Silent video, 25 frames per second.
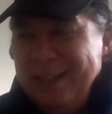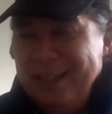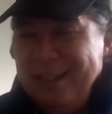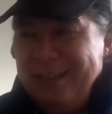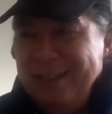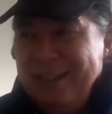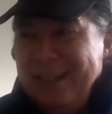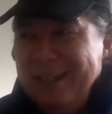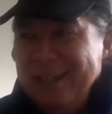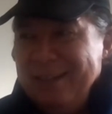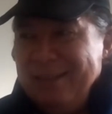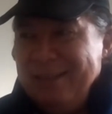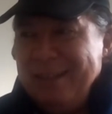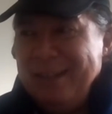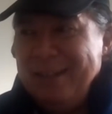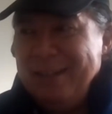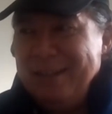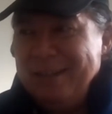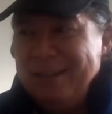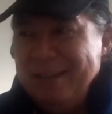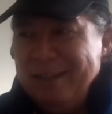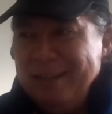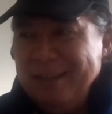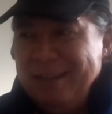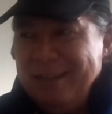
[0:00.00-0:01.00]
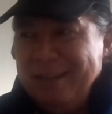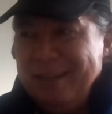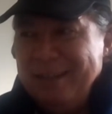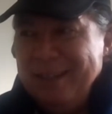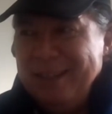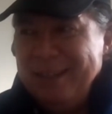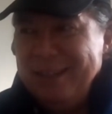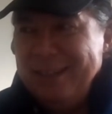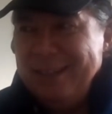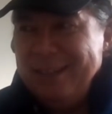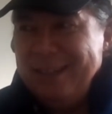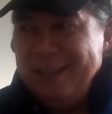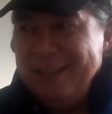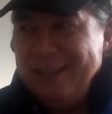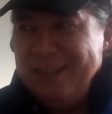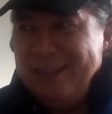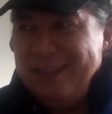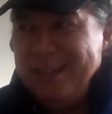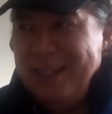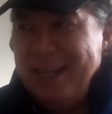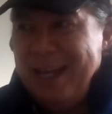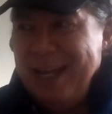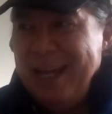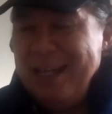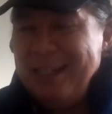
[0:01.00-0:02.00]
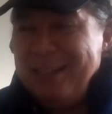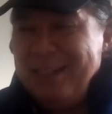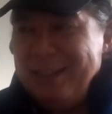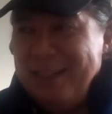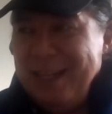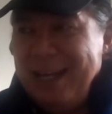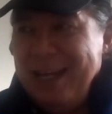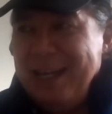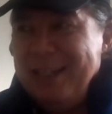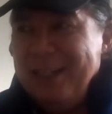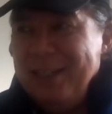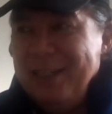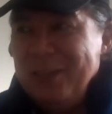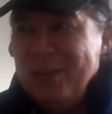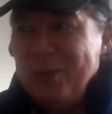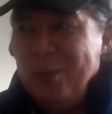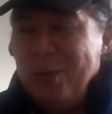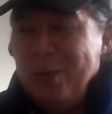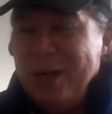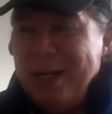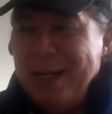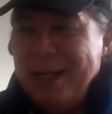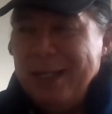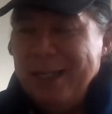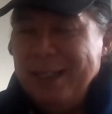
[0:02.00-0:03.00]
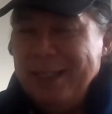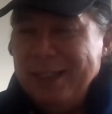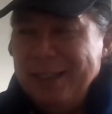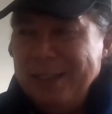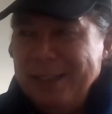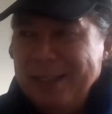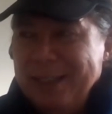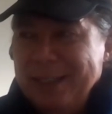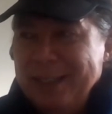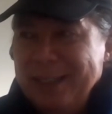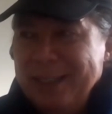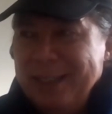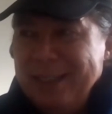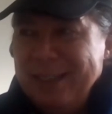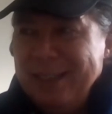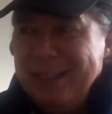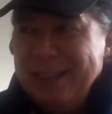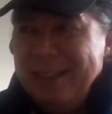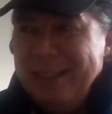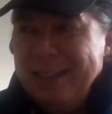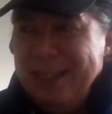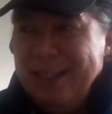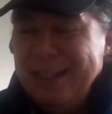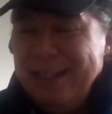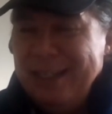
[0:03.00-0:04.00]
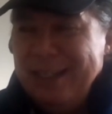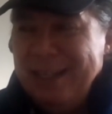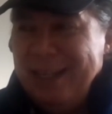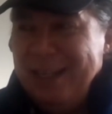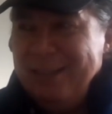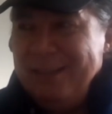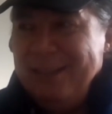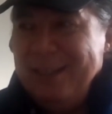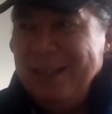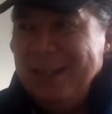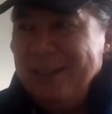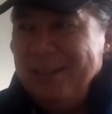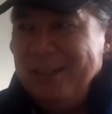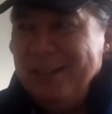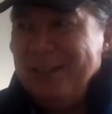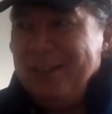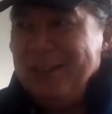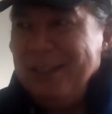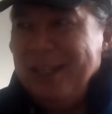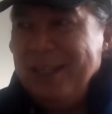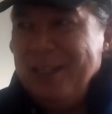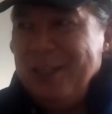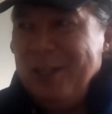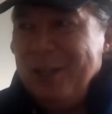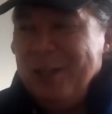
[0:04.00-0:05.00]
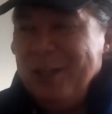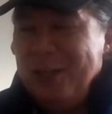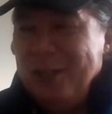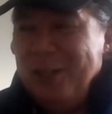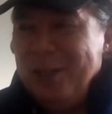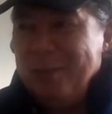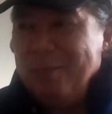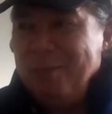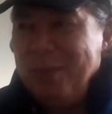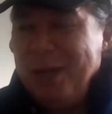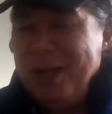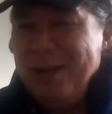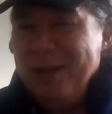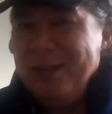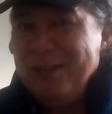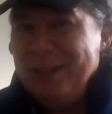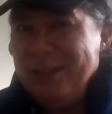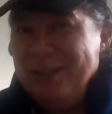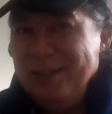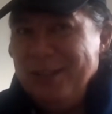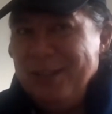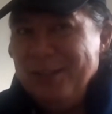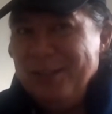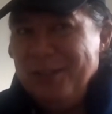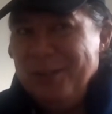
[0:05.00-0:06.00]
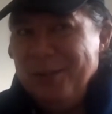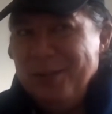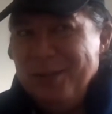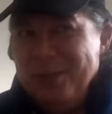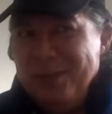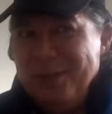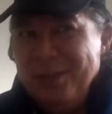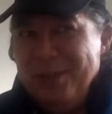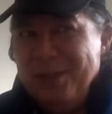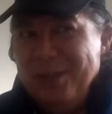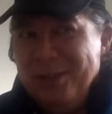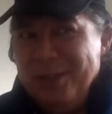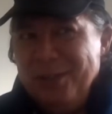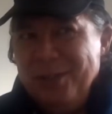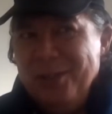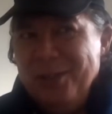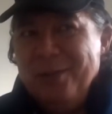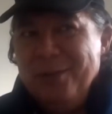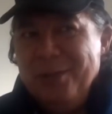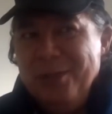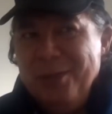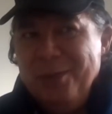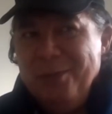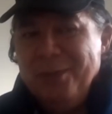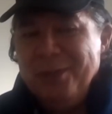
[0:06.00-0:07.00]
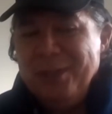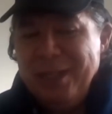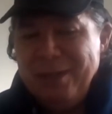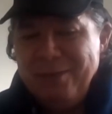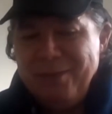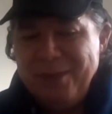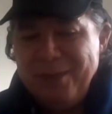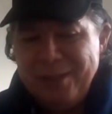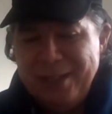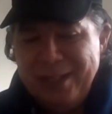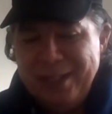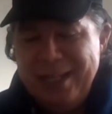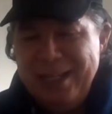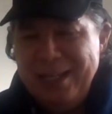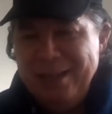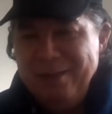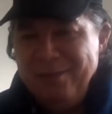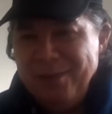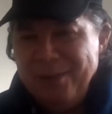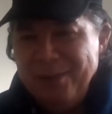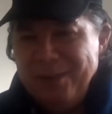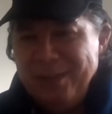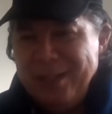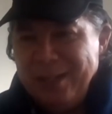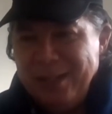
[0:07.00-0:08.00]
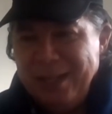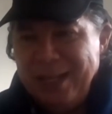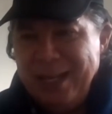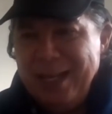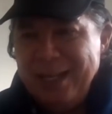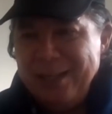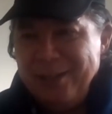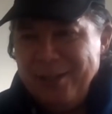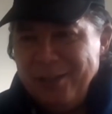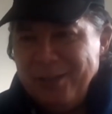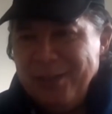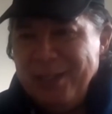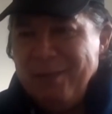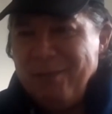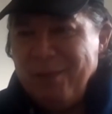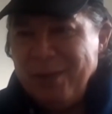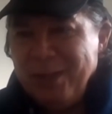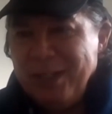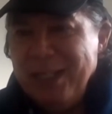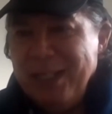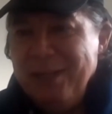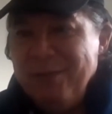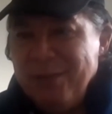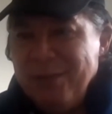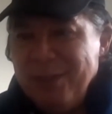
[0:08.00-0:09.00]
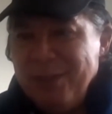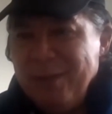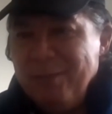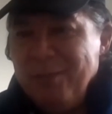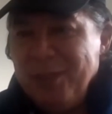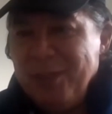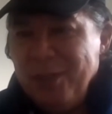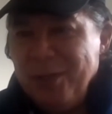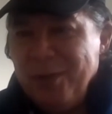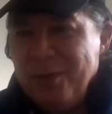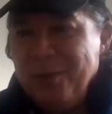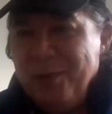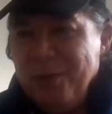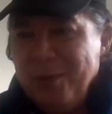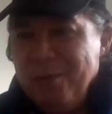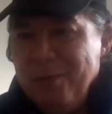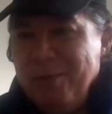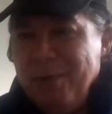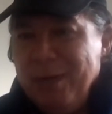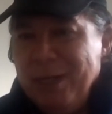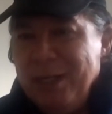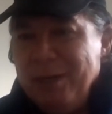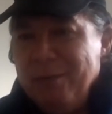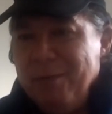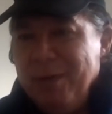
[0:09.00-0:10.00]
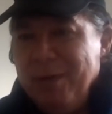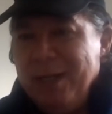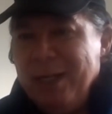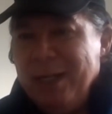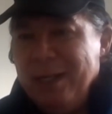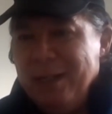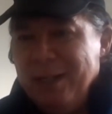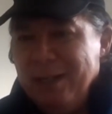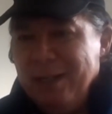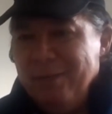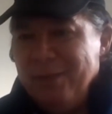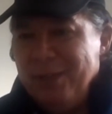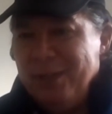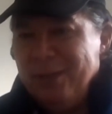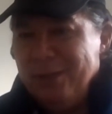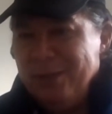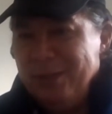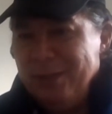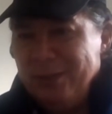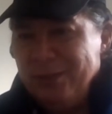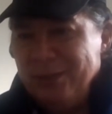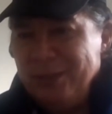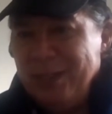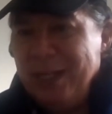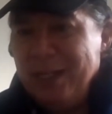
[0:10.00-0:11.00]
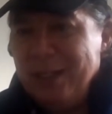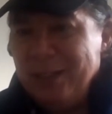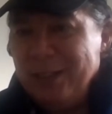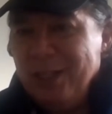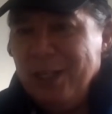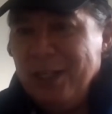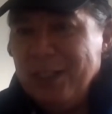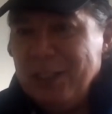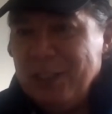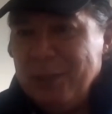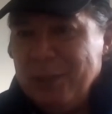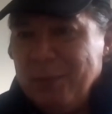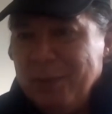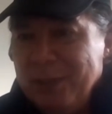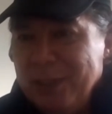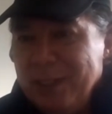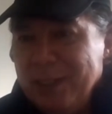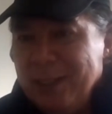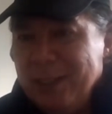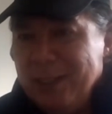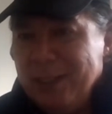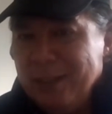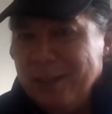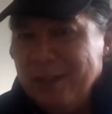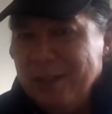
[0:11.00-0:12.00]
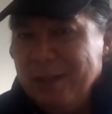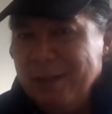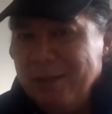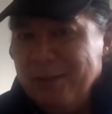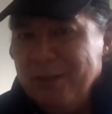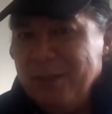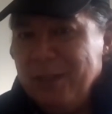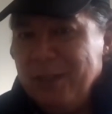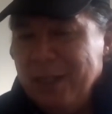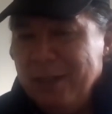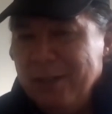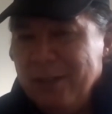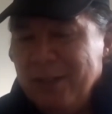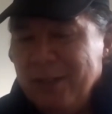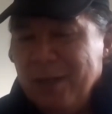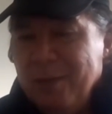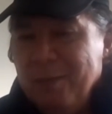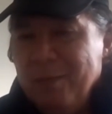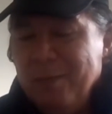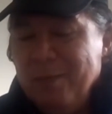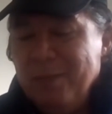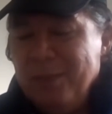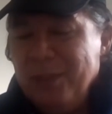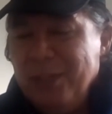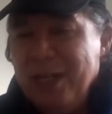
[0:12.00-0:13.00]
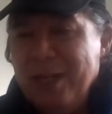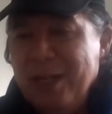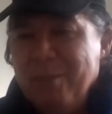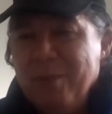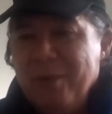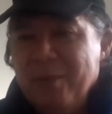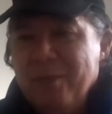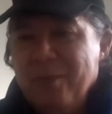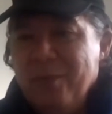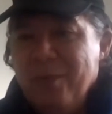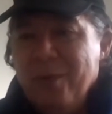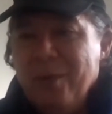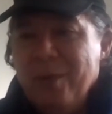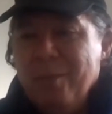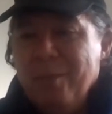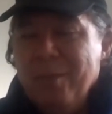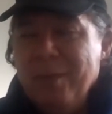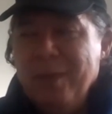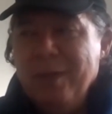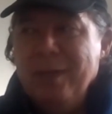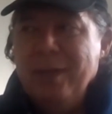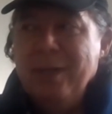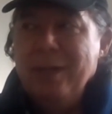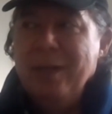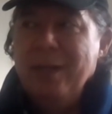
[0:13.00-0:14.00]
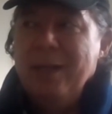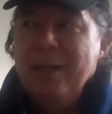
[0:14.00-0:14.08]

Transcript: And he says, and that is why it's just like your parents. He says, you will never leave the land. You'll never leave something that you really, really love. You'll stay in touch with it in some shape or form.